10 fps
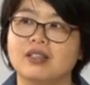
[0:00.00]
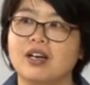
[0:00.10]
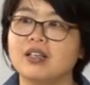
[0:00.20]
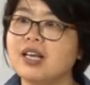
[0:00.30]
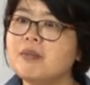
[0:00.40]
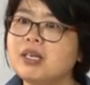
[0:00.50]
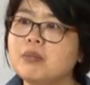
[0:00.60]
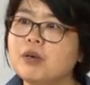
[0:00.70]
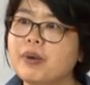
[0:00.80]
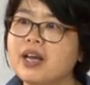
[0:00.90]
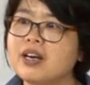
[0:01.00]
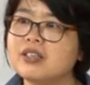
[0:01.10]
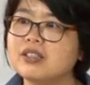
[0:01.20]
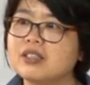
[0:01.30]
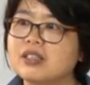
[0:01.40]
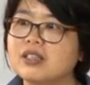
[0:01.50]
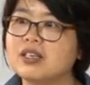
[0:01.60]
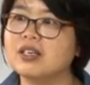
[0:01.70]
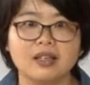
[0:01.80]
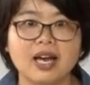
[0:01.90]
Are they minimal pairs?
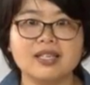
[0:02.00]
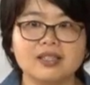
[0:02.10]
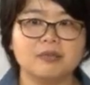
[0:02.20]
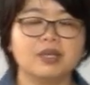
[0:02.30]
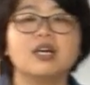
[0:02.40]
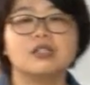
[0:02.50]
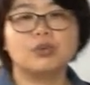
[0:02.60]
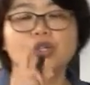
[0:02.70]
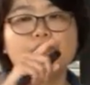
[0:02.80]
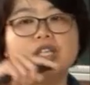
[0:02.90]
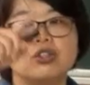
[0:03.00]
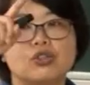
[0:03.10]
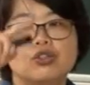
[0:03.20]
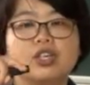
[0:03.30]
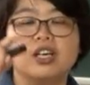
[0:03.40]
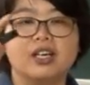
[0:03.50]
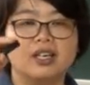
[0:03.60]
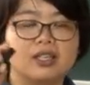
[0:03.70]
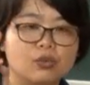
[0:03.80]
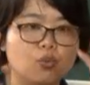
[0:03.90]
Yes, because we treat j
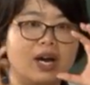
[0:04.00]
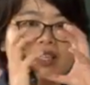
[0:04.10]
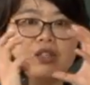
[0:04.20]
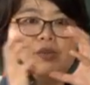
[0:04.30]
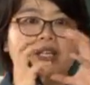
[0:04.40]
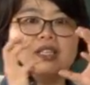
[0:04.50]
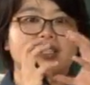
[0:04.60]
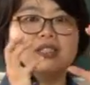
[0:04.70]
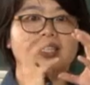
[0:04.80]
as one unit.